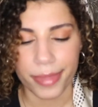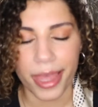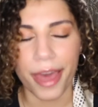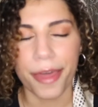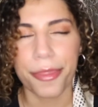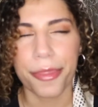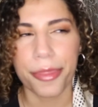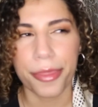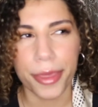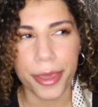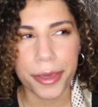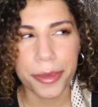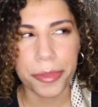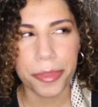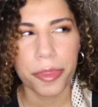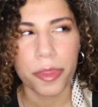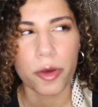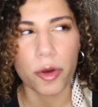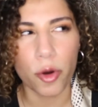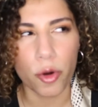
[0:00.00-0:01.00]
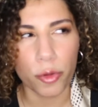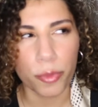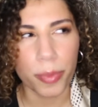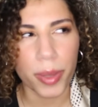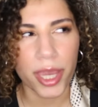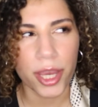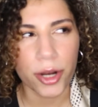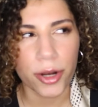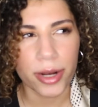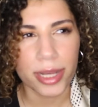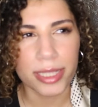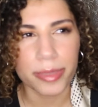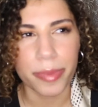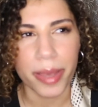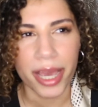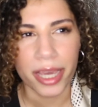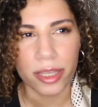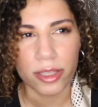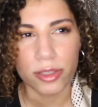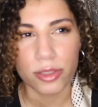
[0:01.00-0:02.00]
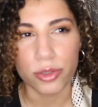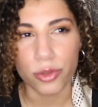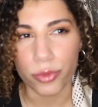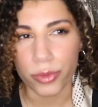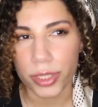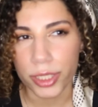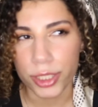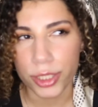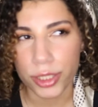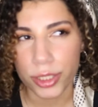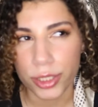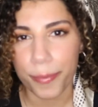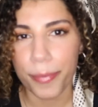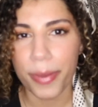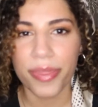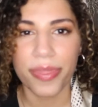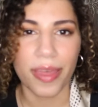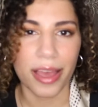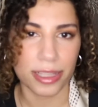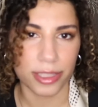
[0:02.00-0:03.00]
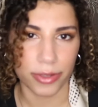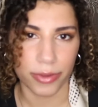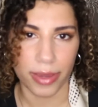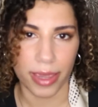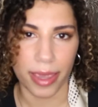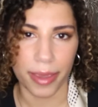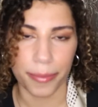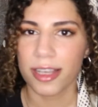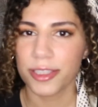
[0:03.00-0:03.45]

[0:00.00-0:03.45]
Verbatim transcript: I think the gold pair is back in storage, but that's okay.